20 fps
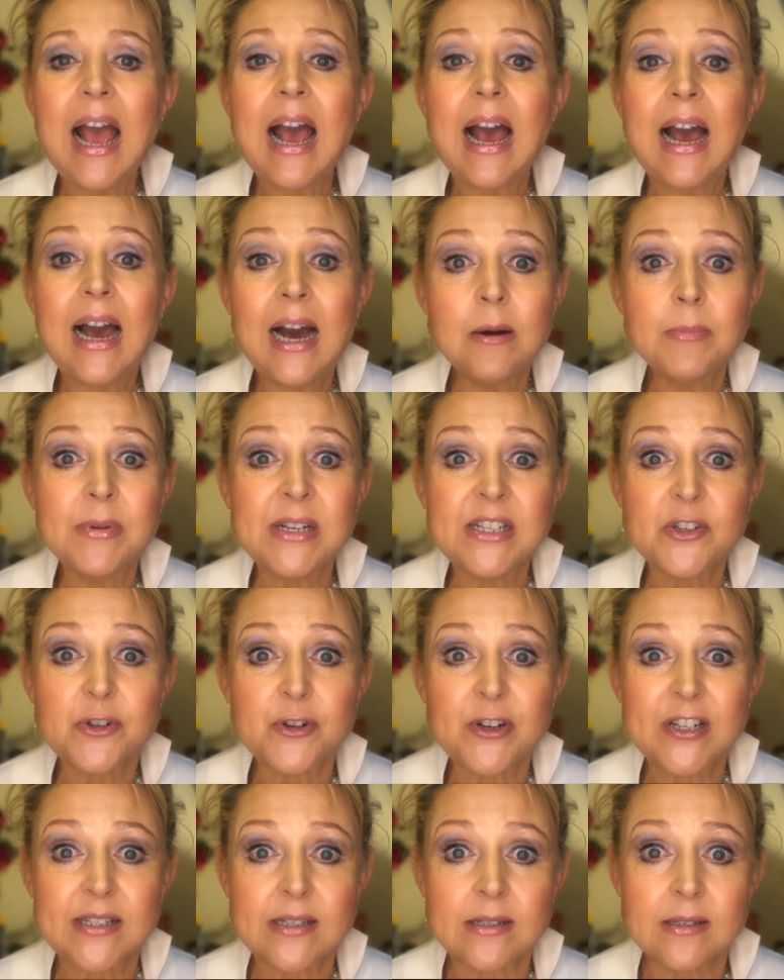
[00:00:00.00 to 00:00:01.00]
How many
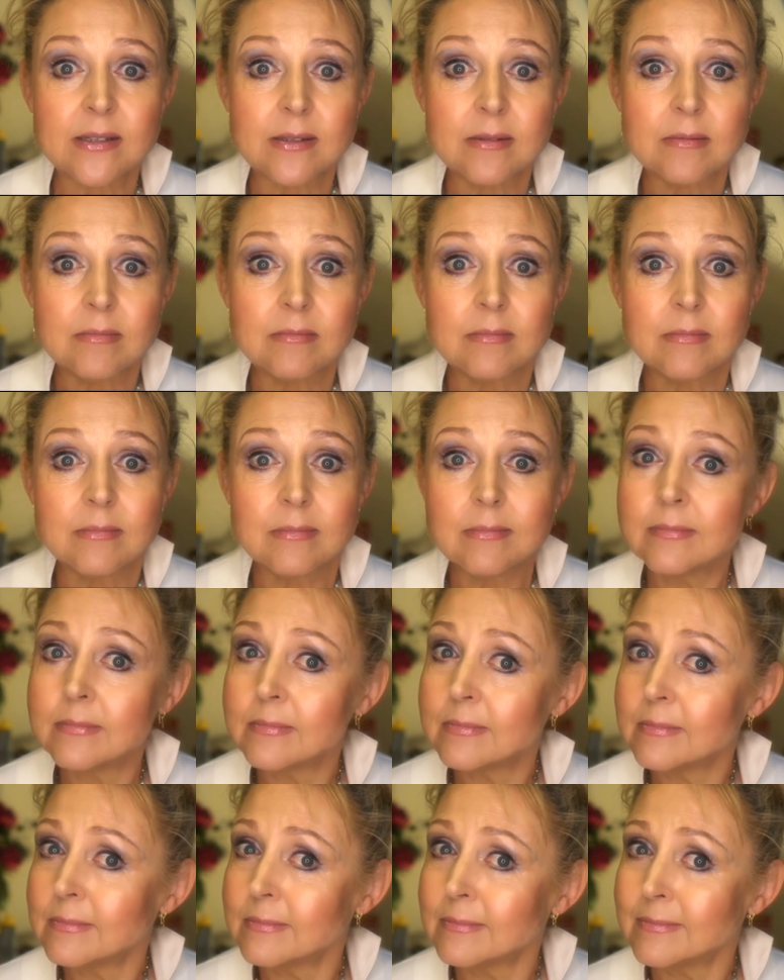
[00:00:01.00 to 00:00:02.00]
stresses?
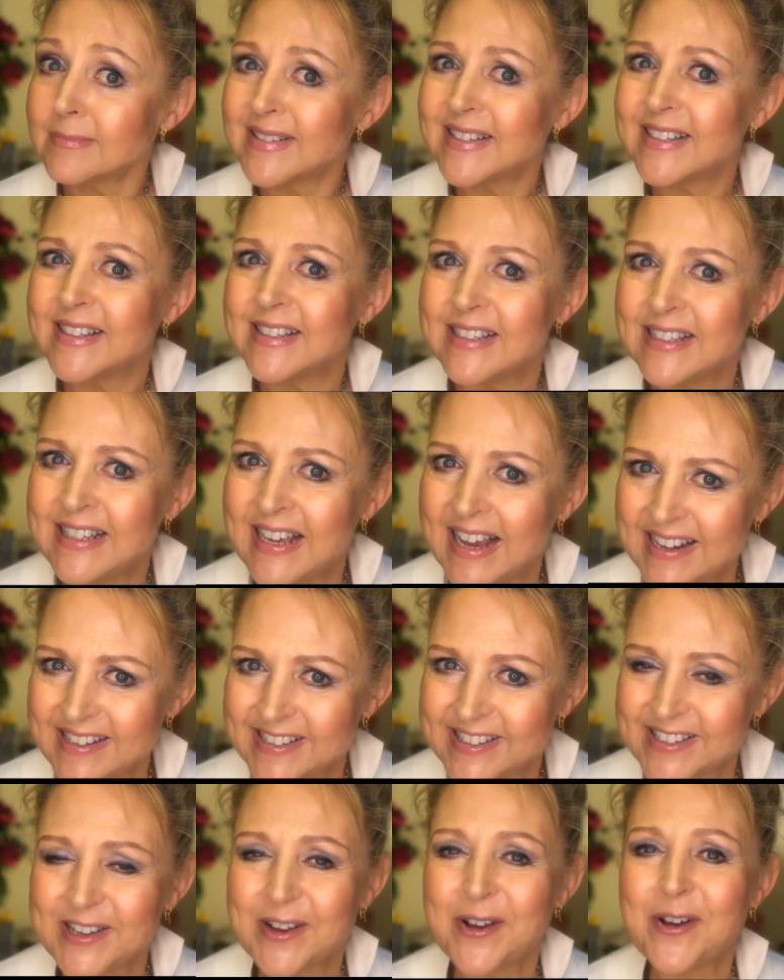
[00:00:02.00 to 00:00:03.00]

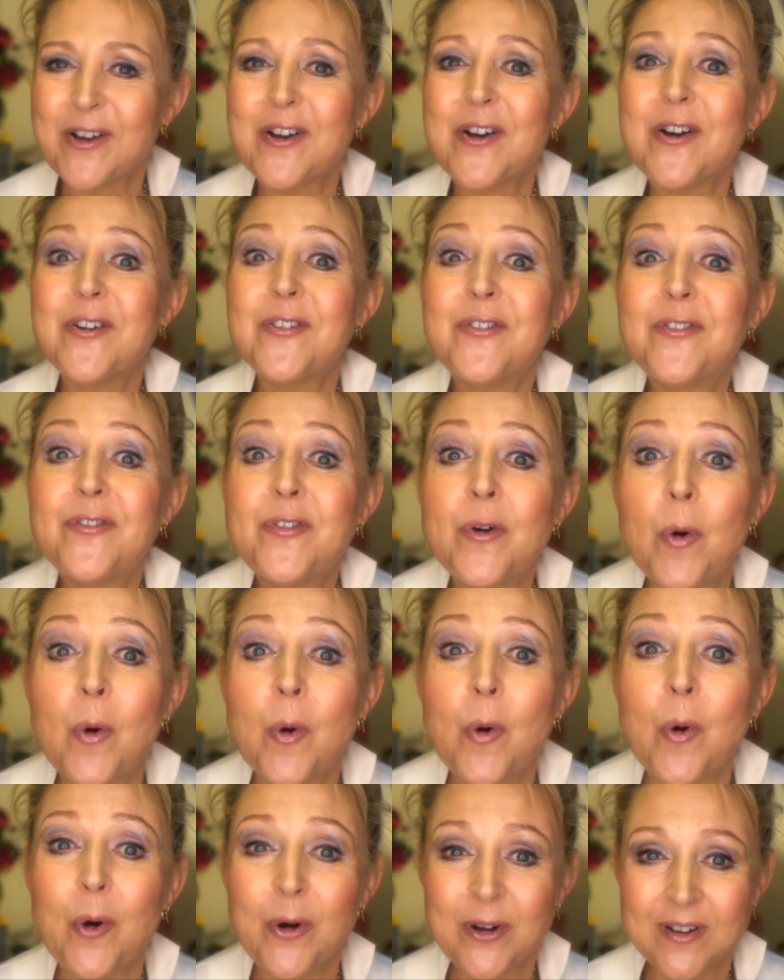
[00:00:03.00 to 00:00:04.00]
Yes,
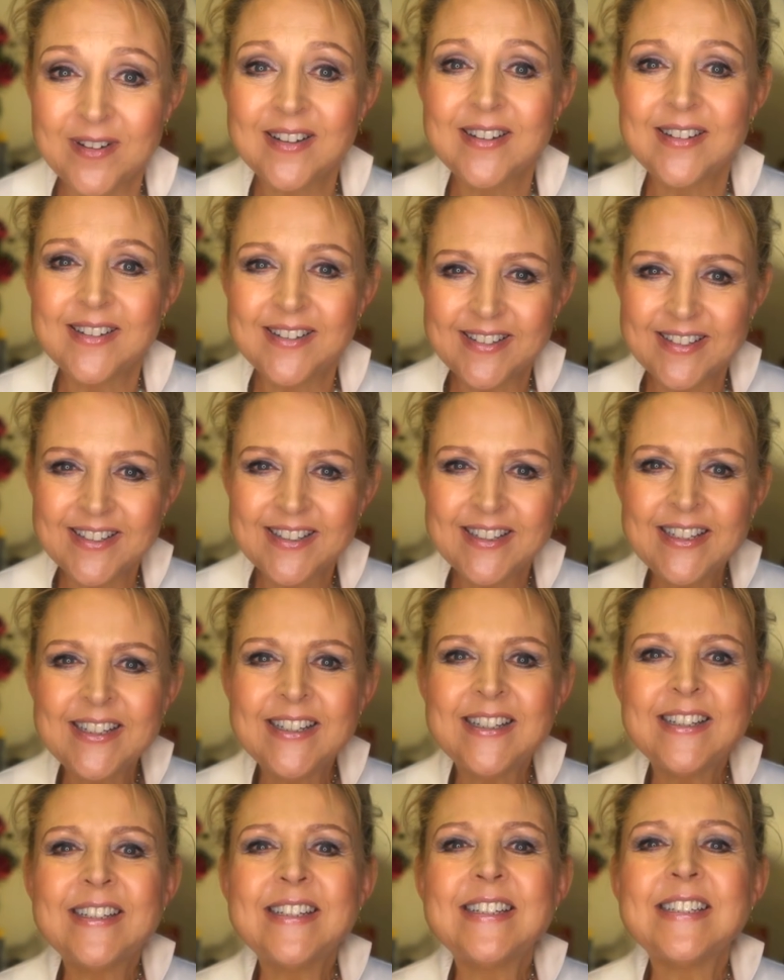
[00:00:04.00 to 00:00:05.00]
4.
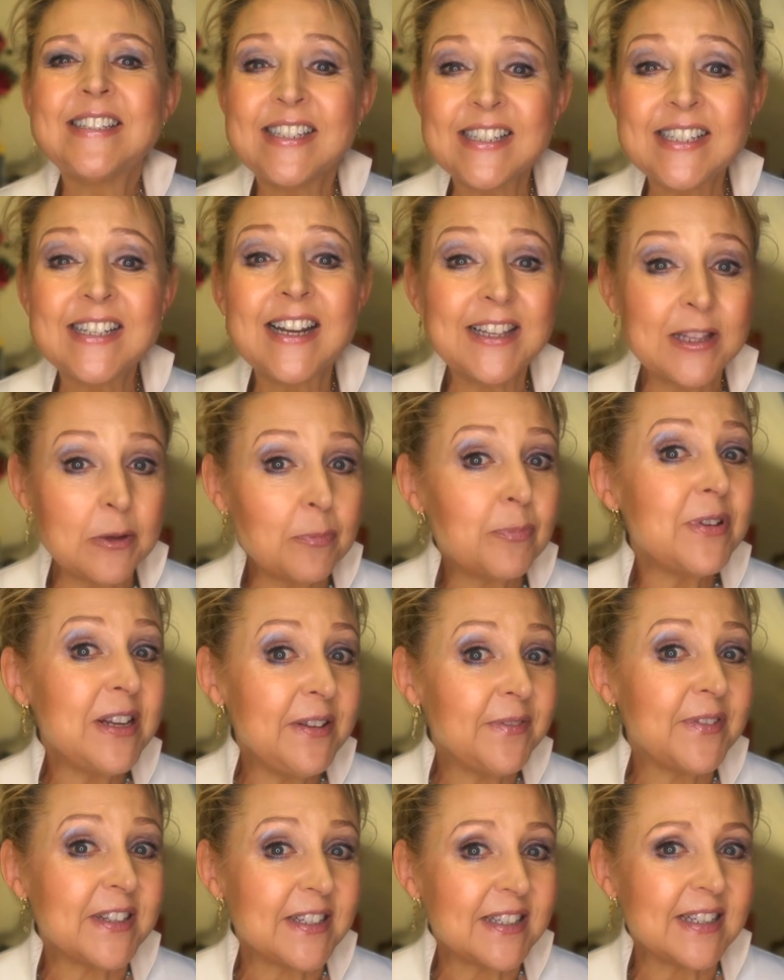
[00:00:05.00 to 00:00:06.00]
Just like the
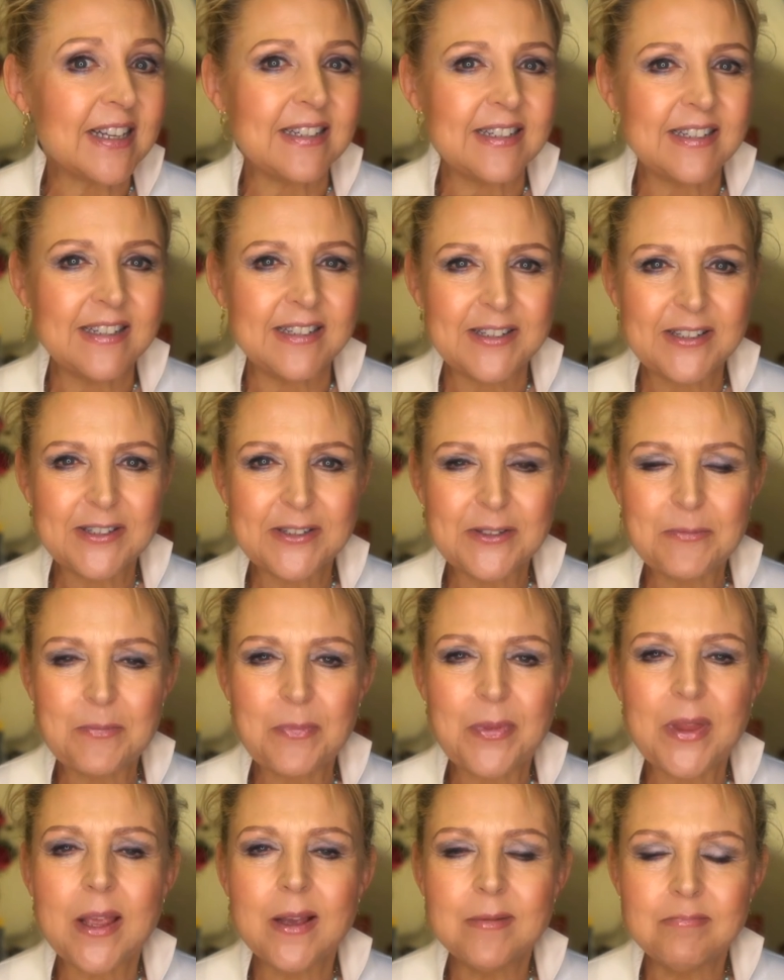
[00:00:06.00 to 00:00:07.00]
previous sentence.
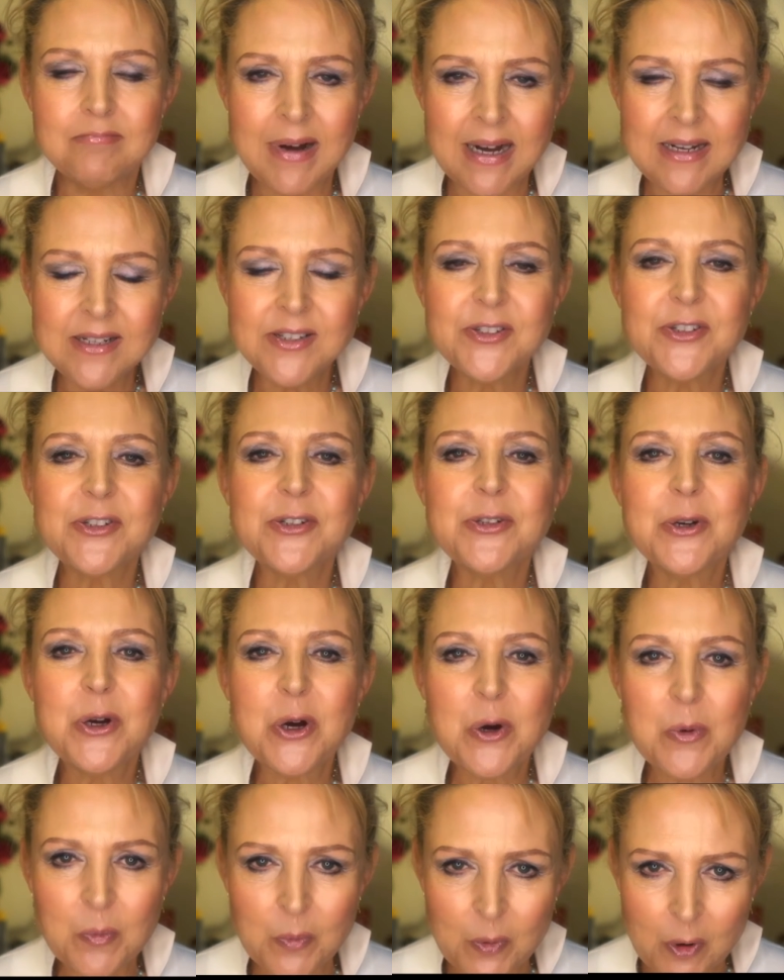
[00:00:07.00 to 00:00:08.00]
Must,
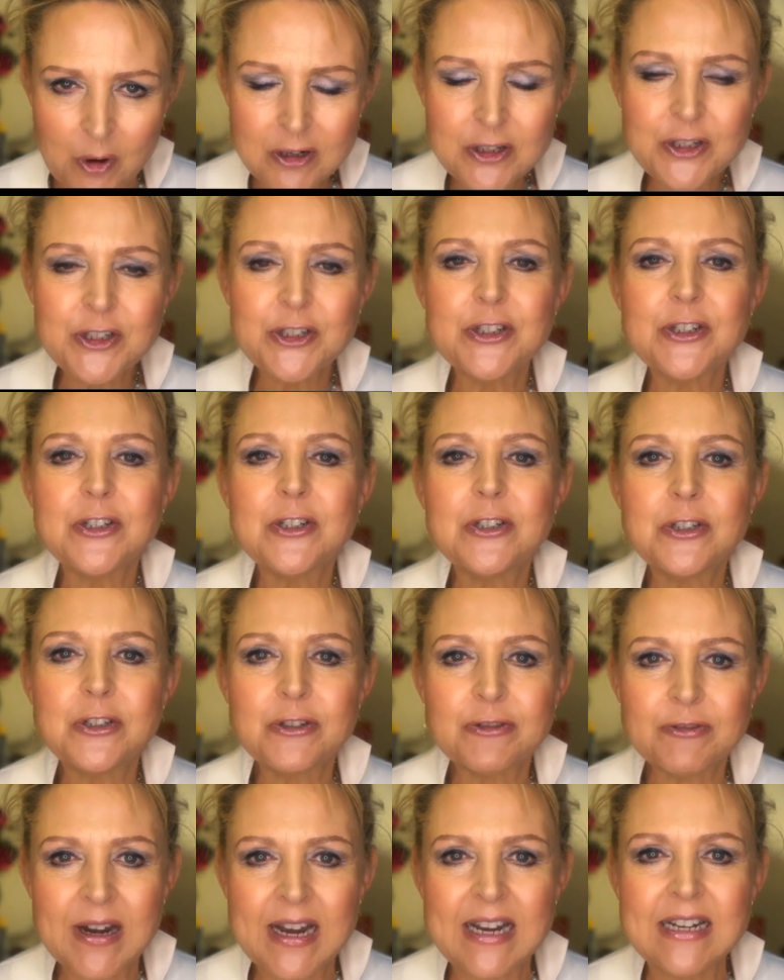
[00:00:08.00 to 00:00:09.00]
wash,
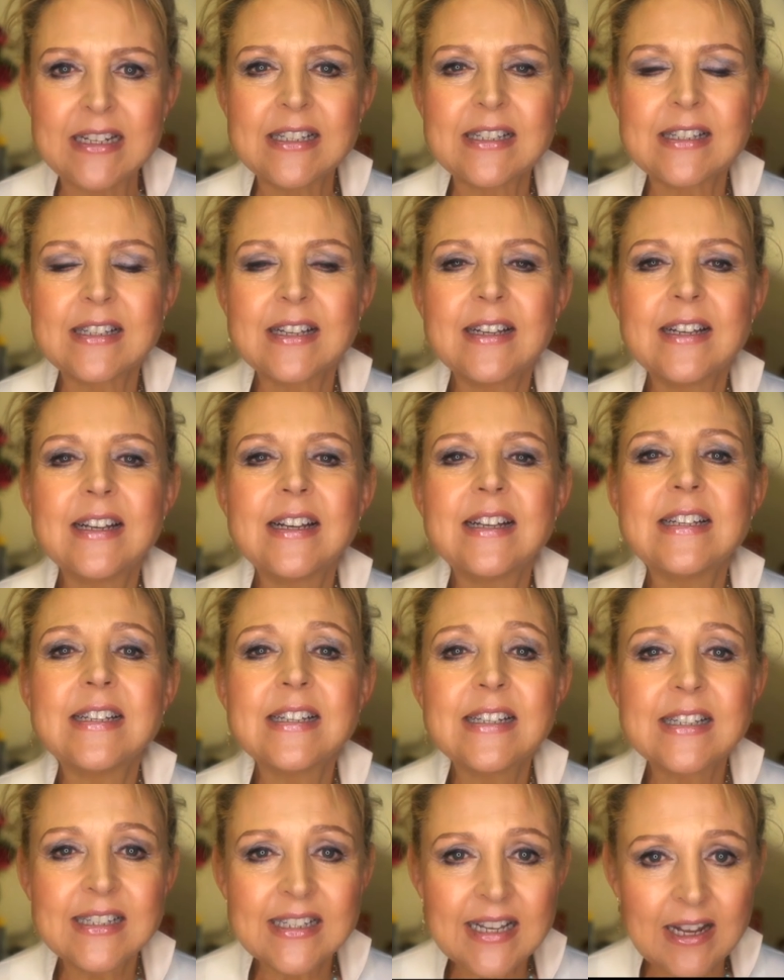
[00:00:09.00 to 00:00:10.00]
dress,
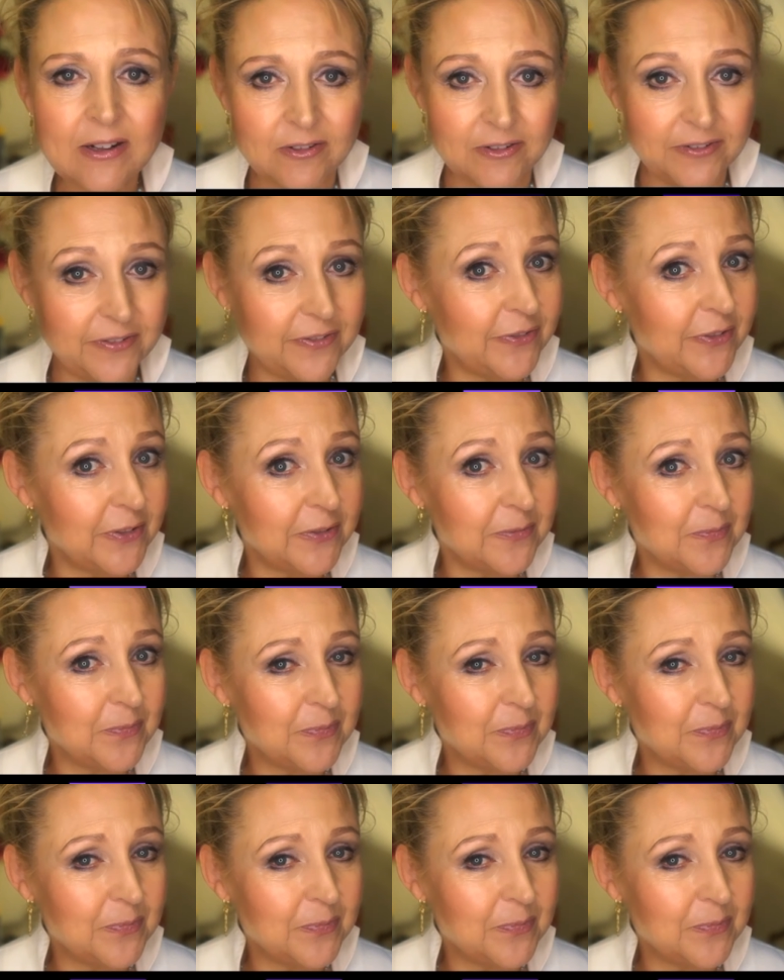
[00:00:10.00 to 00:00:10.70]
self.